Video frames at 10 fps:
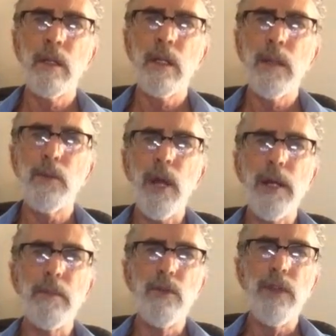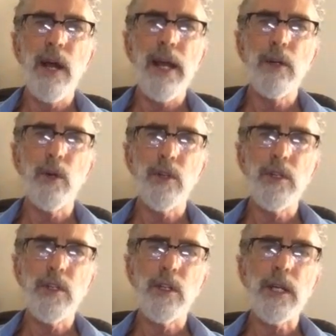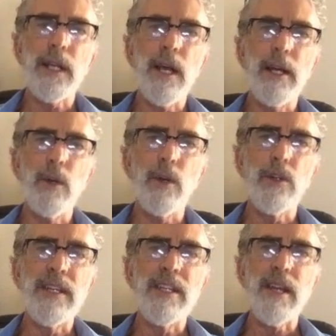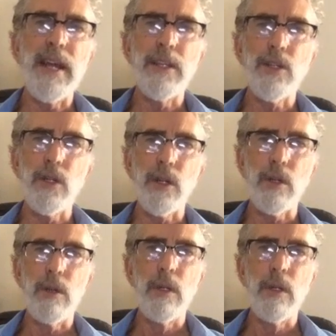Keep trying to move the hindquarters. You still got the hindquarters inside the circle.